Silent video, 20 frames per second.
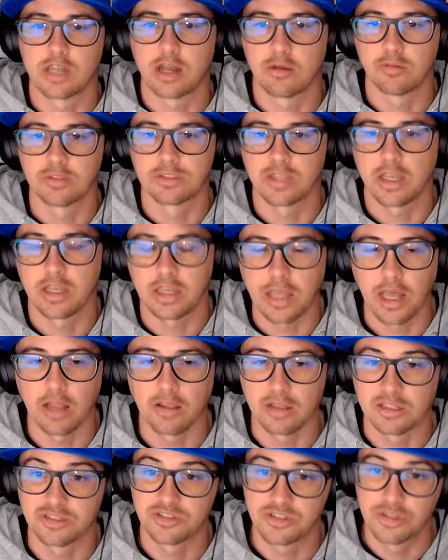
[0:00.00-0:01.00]
that I would say, yeah,
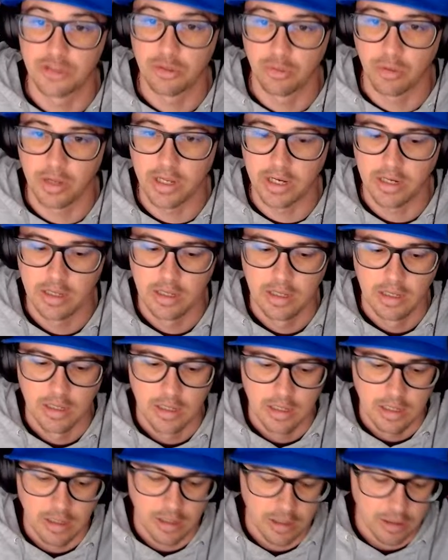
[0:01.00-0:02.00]
let's do it.
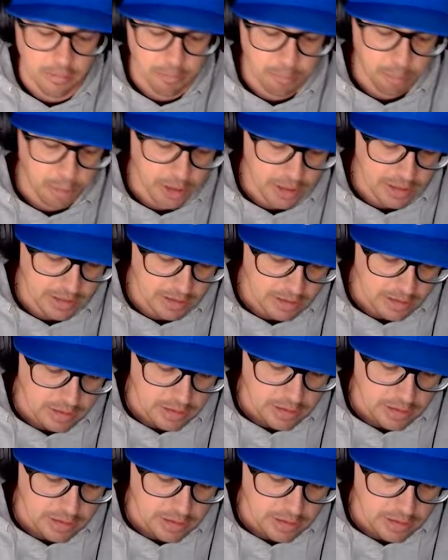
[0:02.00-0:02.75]
But